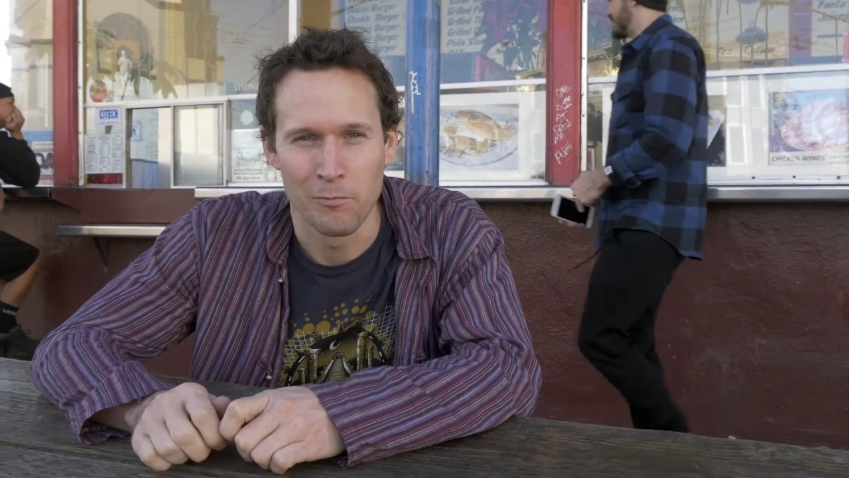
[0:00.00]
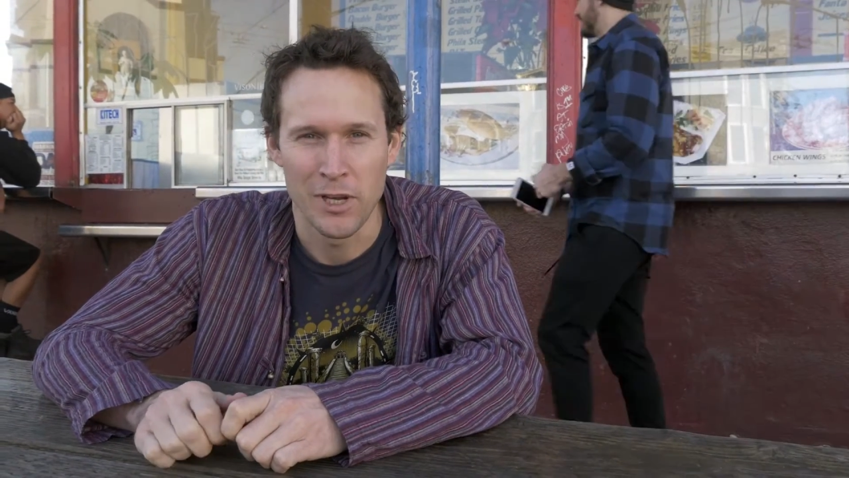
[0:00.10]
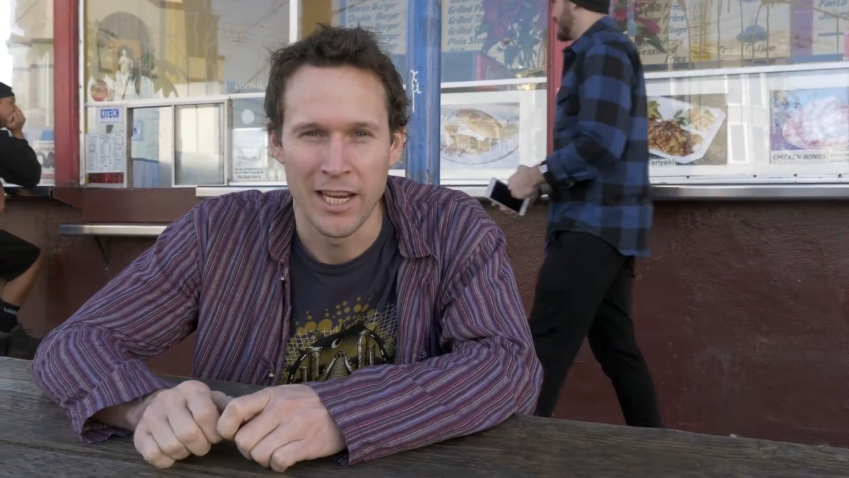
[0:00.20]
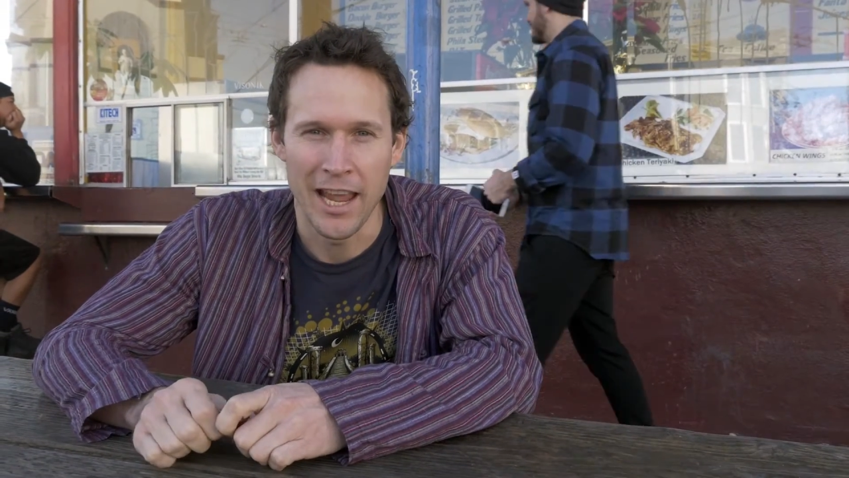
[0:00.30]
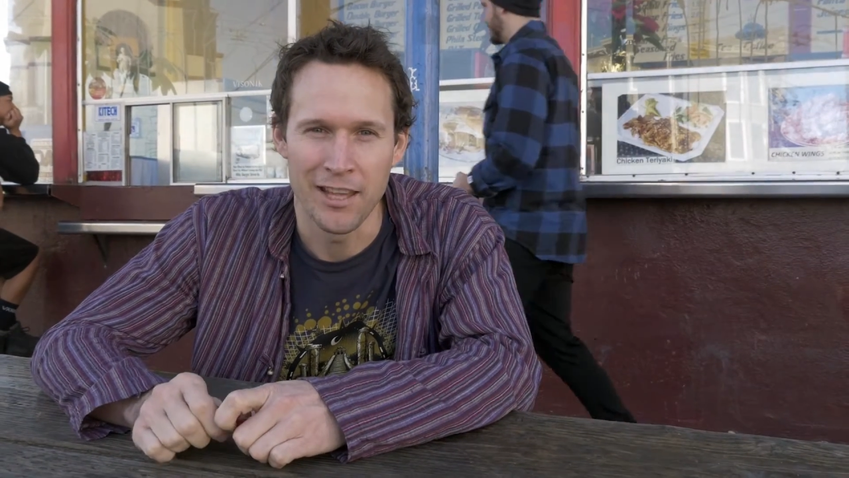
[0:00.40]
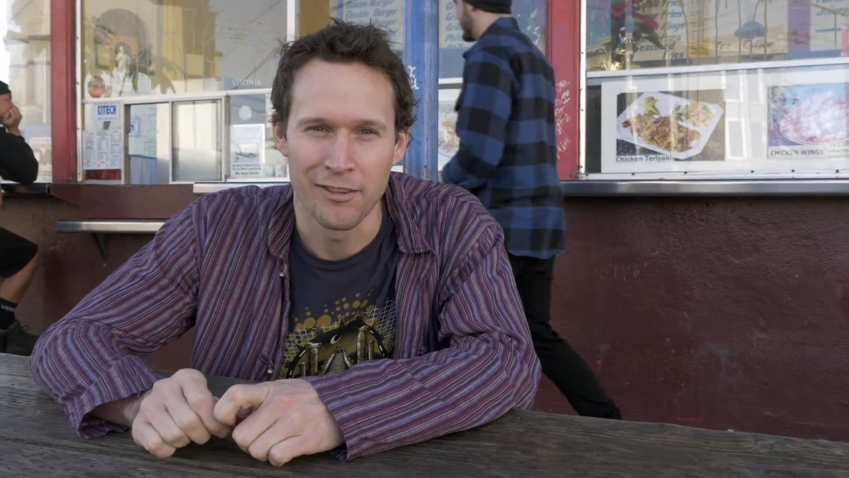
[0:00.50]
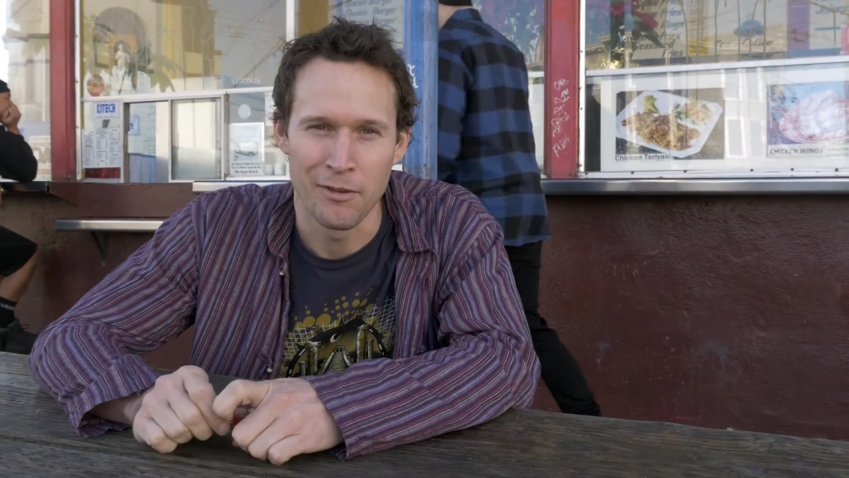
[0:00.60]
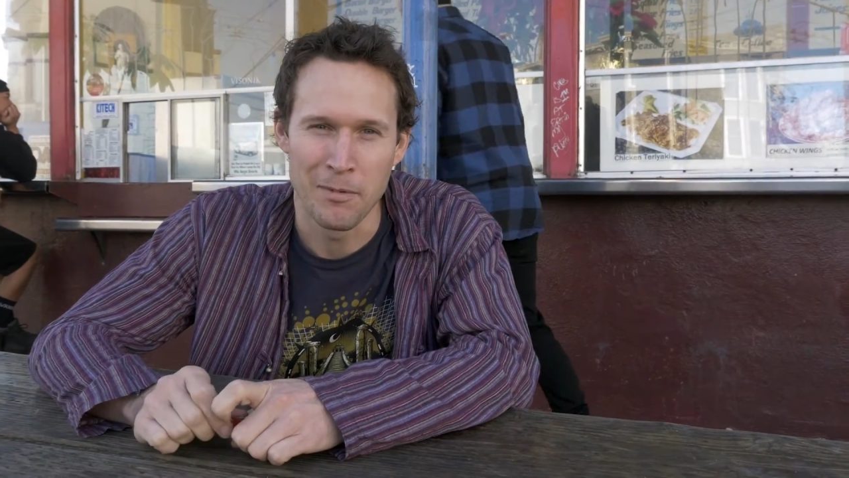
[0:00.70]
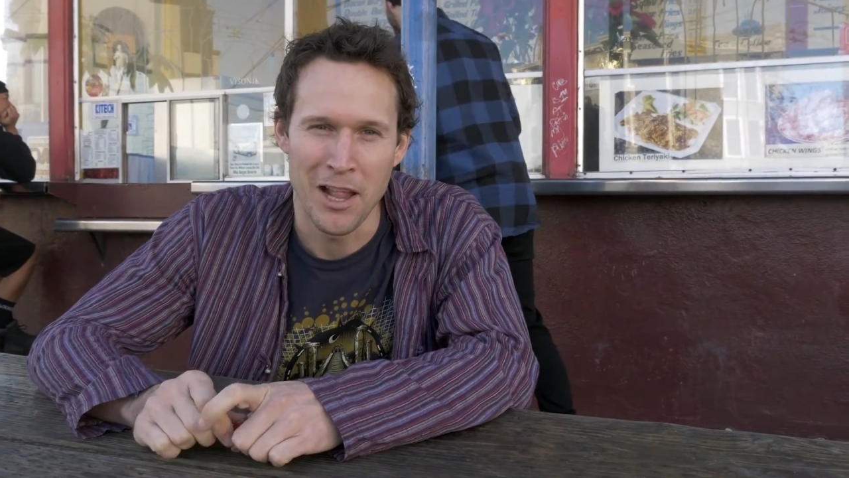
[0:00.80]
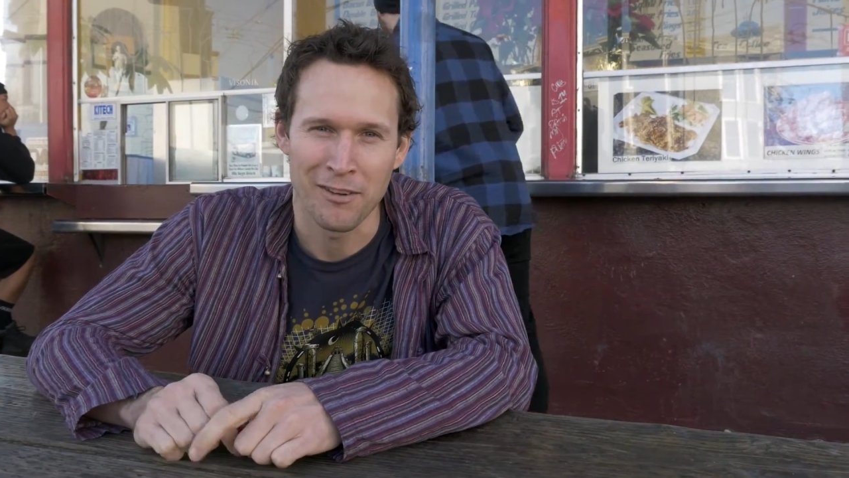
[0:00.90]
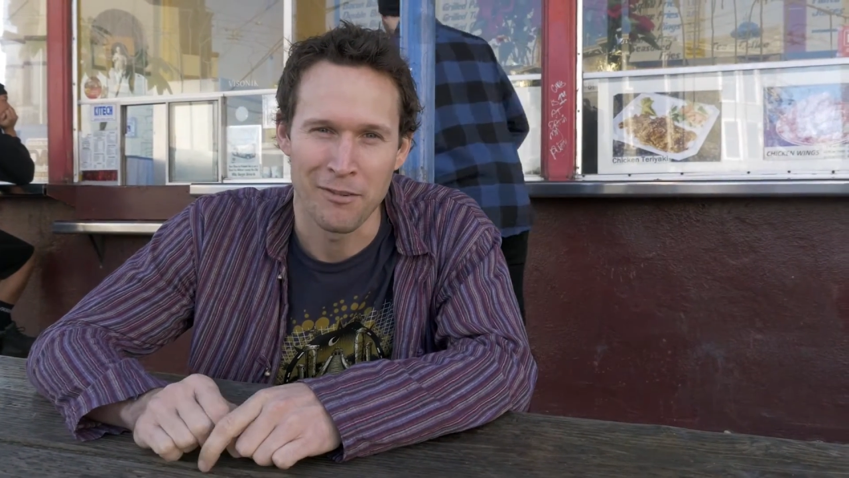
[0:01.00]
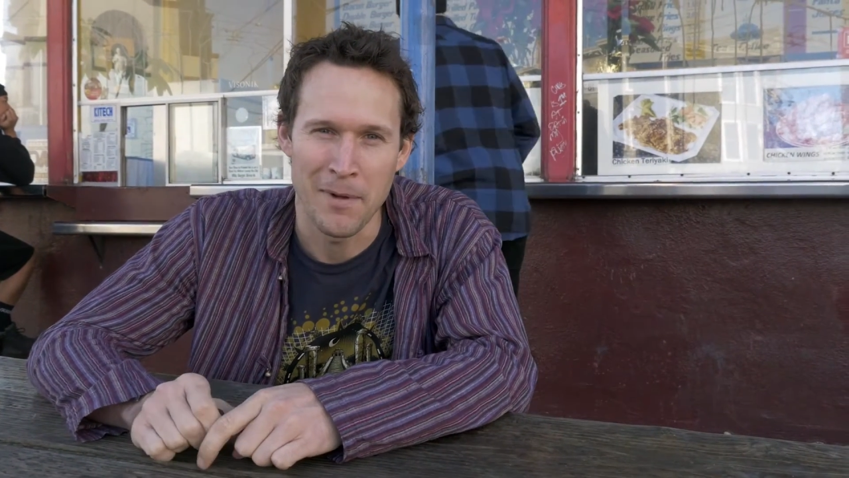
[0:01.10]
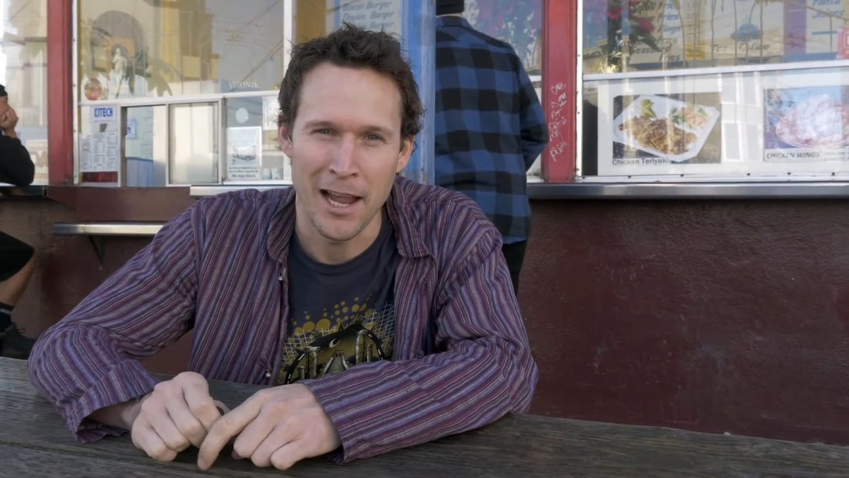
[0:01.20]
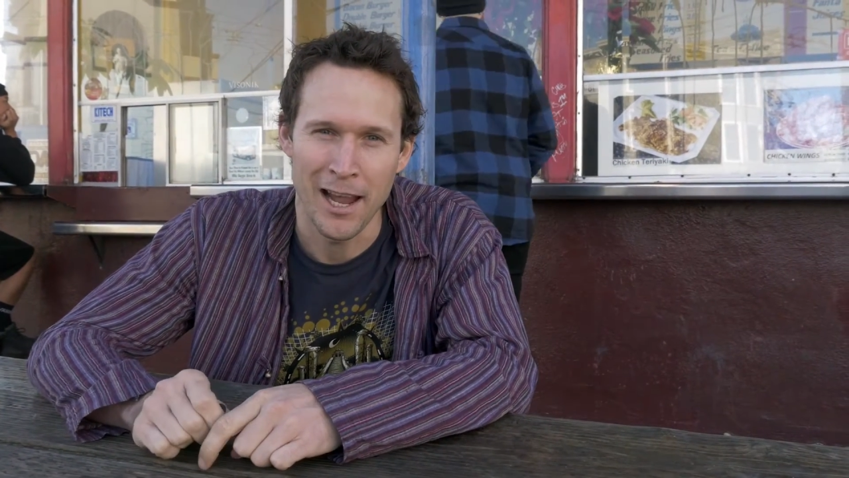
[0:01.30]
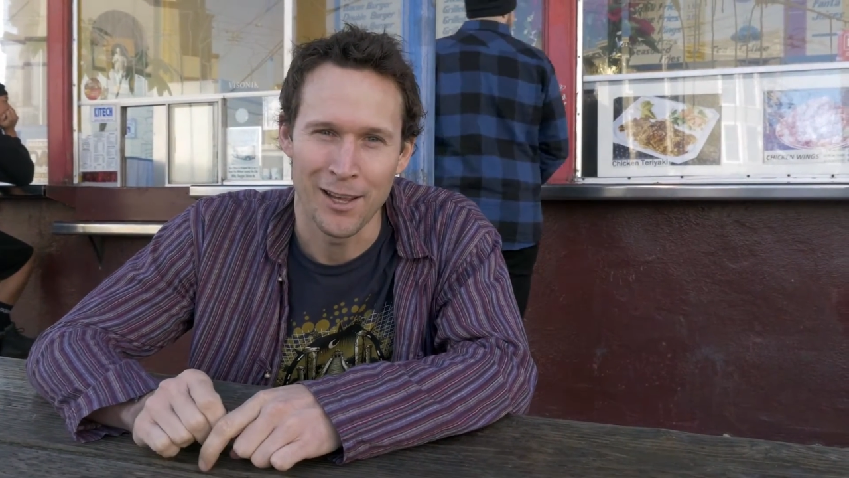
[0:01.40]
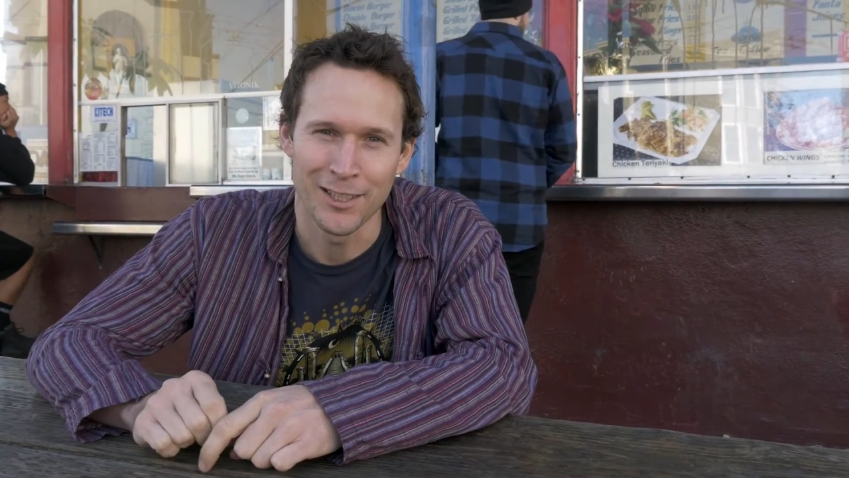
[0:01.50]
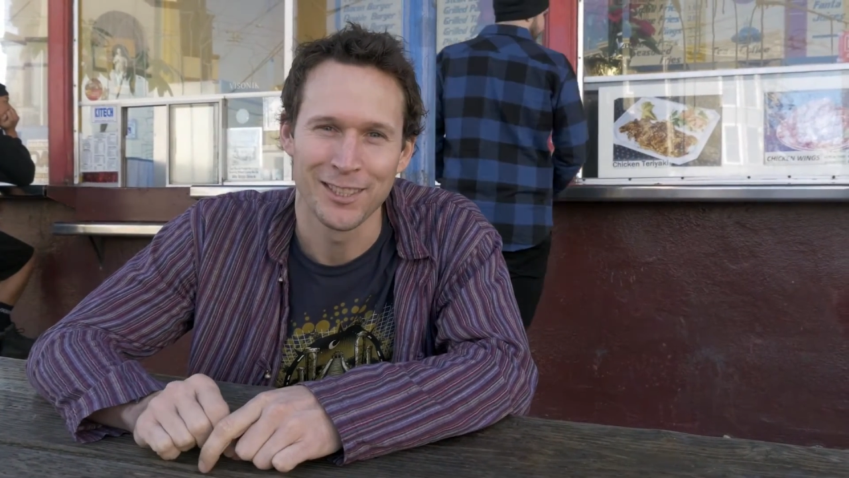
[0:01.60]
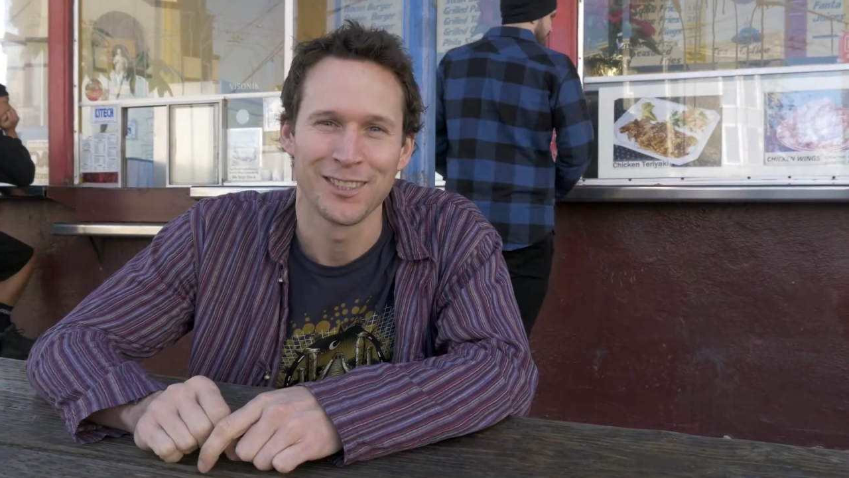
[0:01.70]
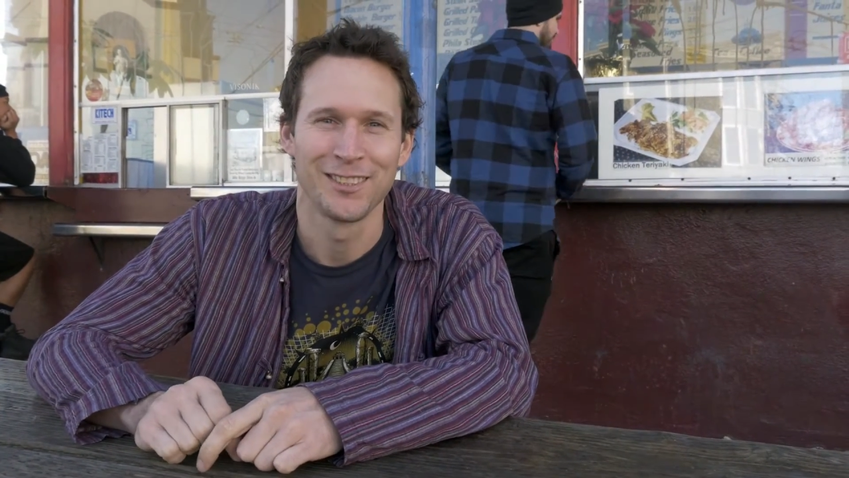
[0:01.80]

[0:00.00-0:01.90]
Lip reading: 1/8 of a block from my house,